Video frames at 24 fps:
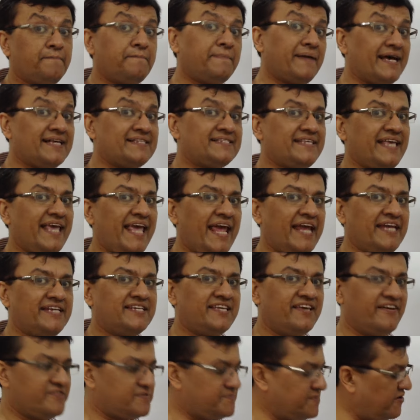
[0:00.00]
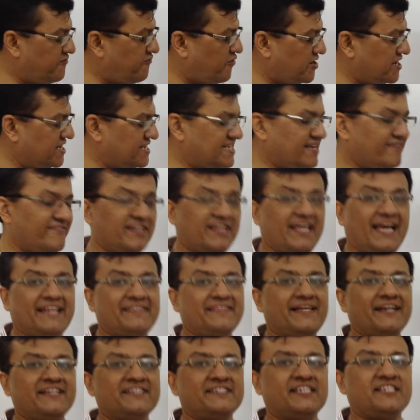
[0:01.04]
Plus 8 gives me 47.
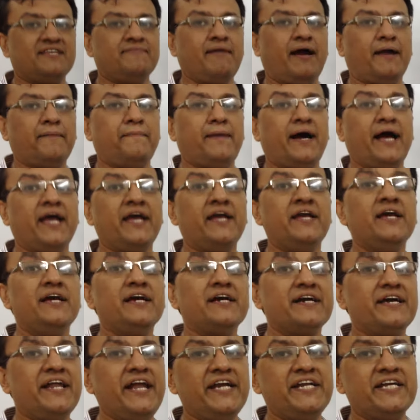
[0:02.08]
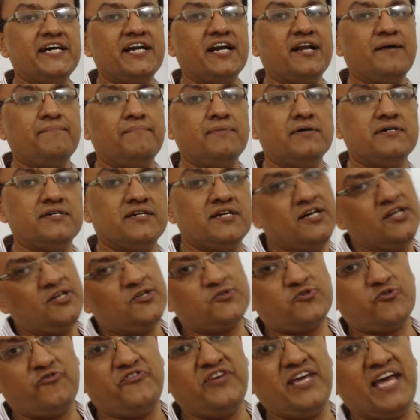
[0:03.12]
And that is nothing but my greater number.
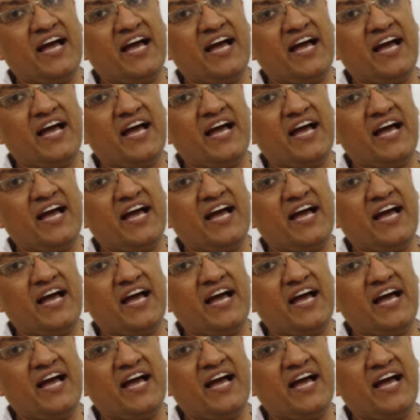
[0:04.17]
So we